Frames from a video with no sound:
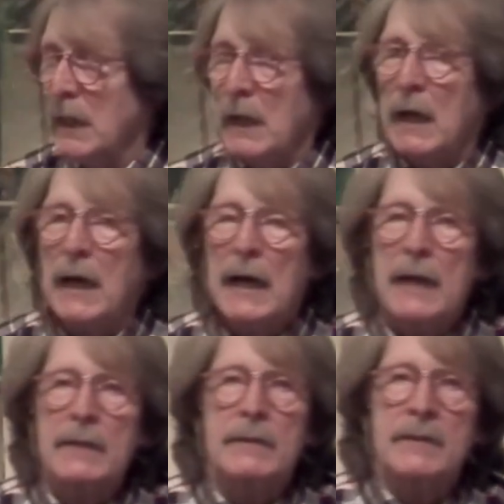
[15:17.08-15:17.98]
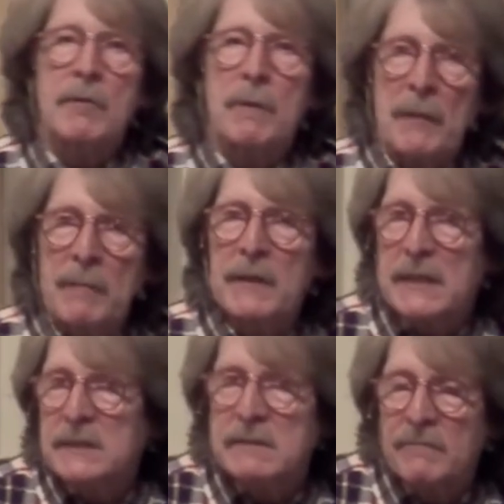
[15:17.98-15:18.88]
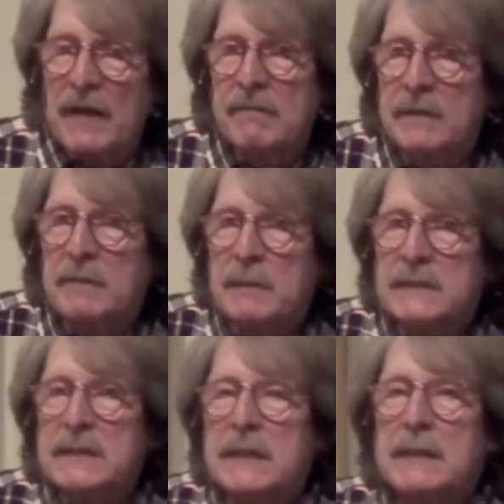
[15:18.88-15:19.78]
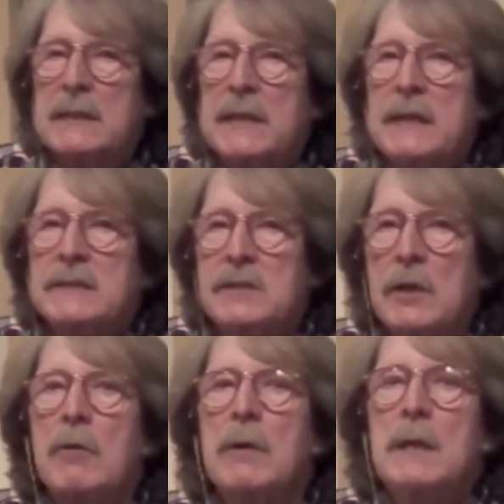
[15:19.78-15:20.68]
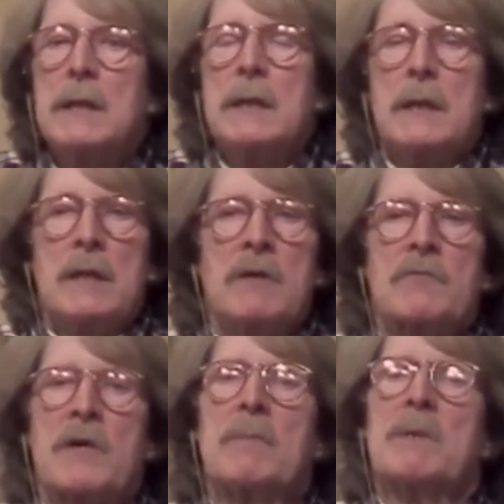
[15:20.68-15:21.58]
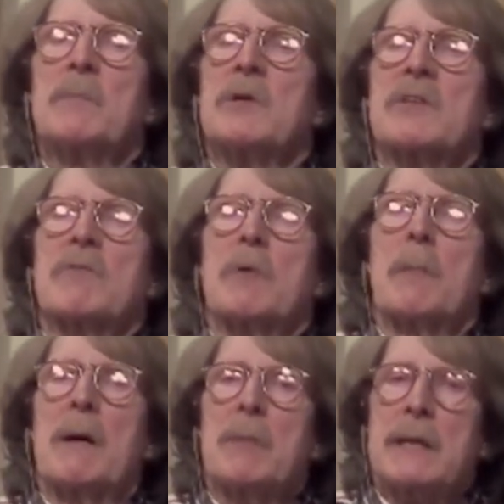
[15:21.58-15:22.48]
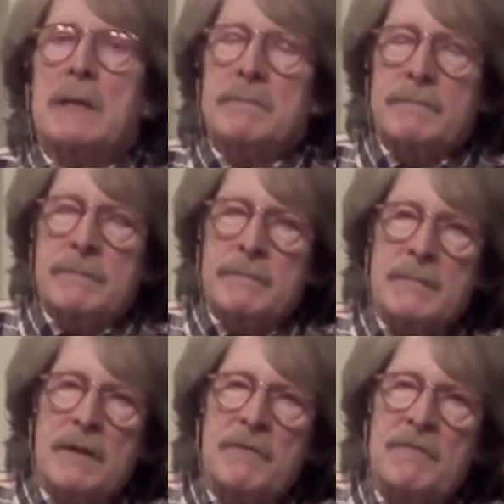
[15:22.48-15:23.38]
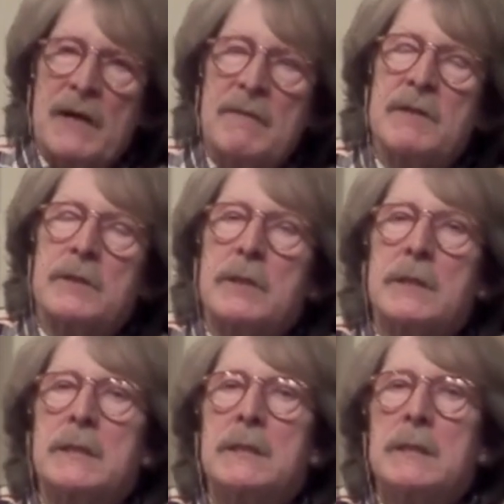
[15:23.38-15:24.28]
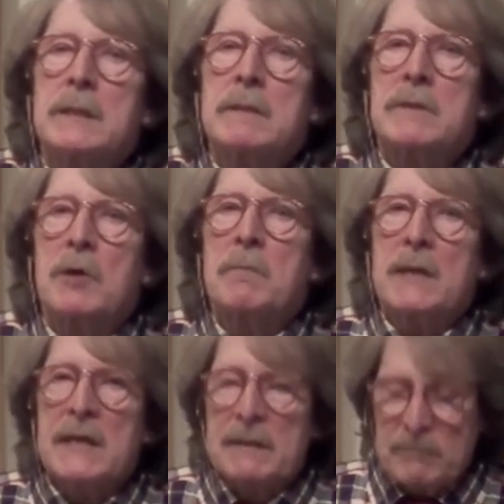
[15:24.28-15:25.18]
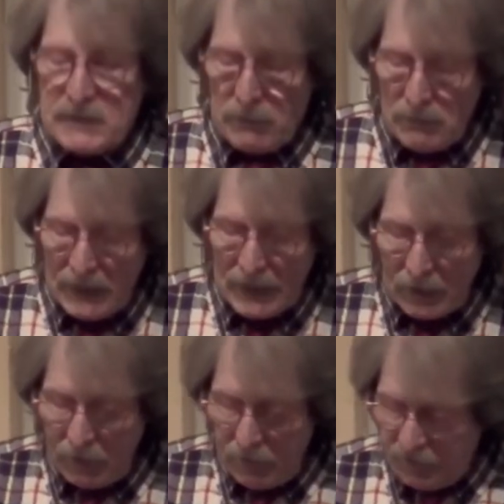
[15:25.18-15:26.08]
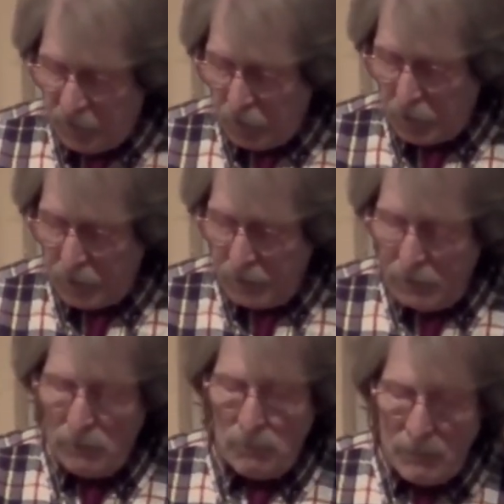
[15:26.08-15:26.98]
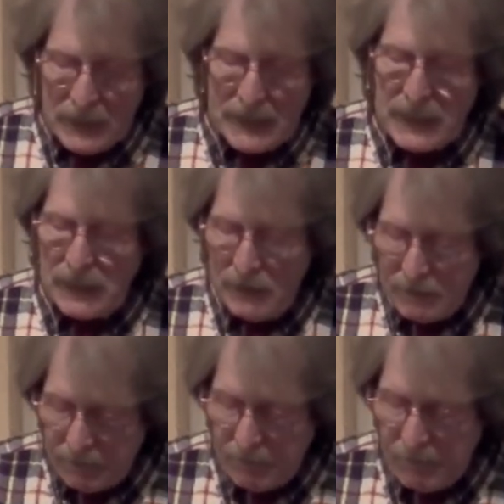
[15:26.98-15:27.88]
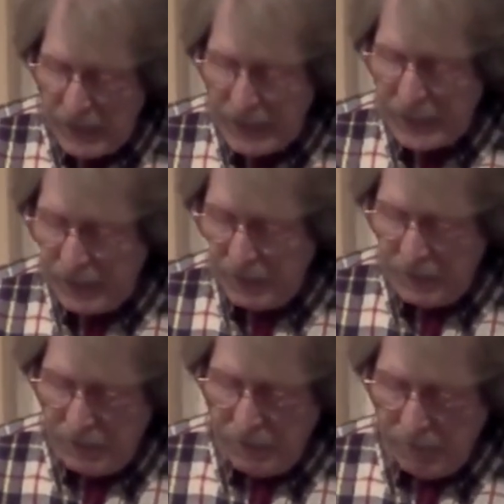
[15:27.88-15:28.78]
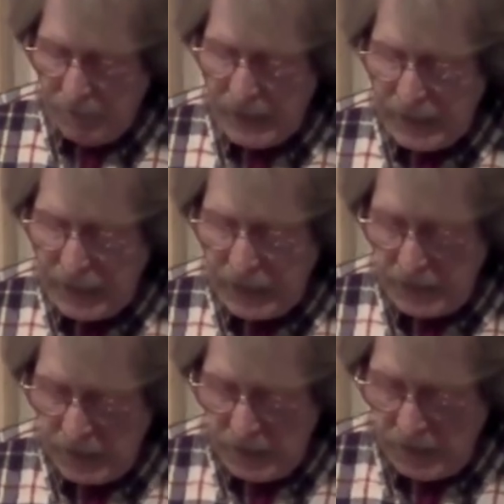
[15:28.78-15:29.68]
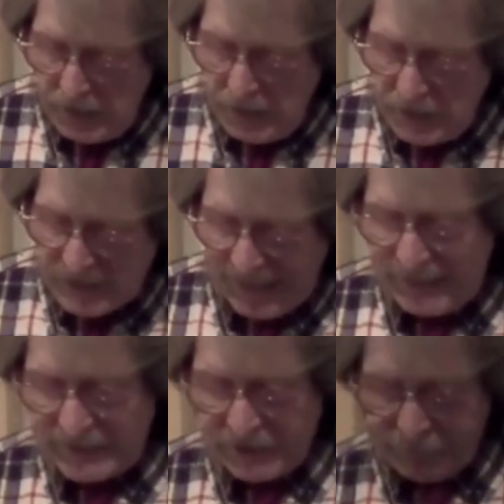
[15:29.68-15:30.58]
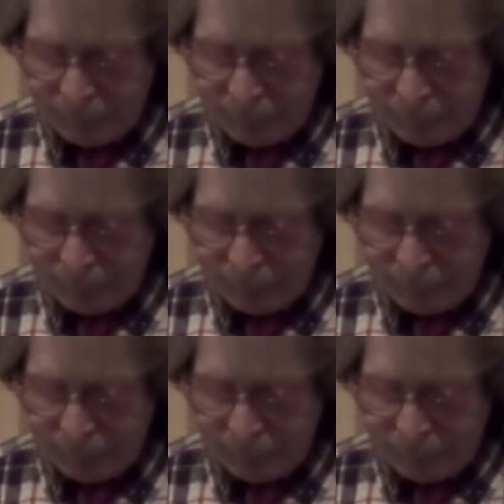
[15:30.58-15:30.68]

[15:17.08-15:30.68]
The Republic is 500 BC. And so from the birth of the Republic, roughly 500, Rome becomes a model for many, many, many states.